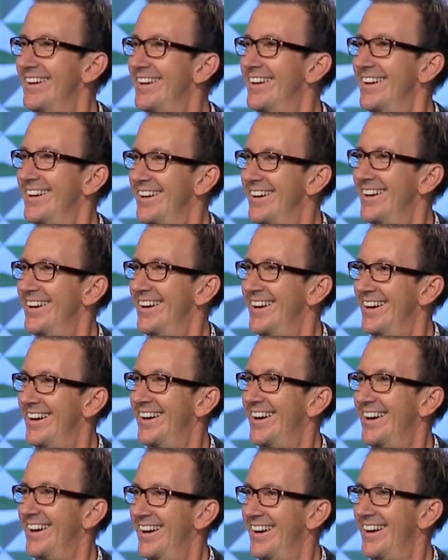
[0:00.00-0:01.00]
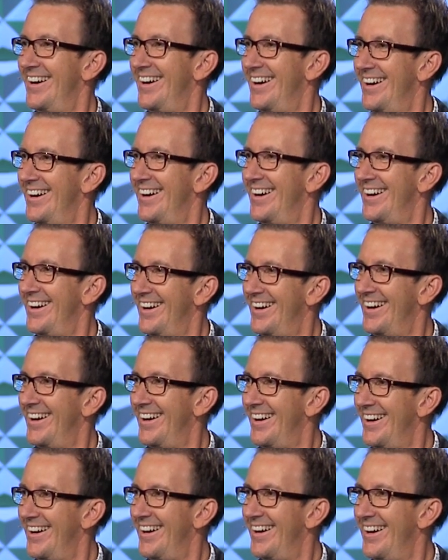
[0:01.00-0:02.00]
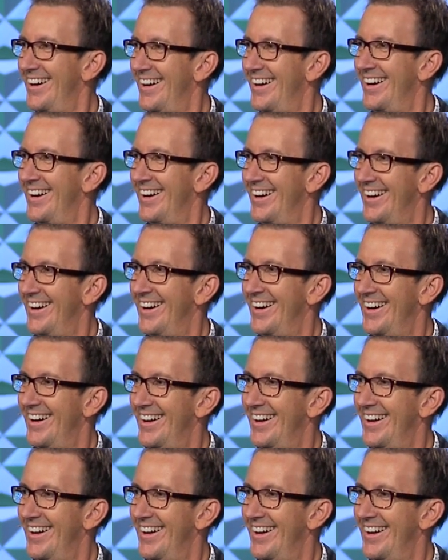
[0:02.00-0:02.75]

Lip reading: Nothing is said.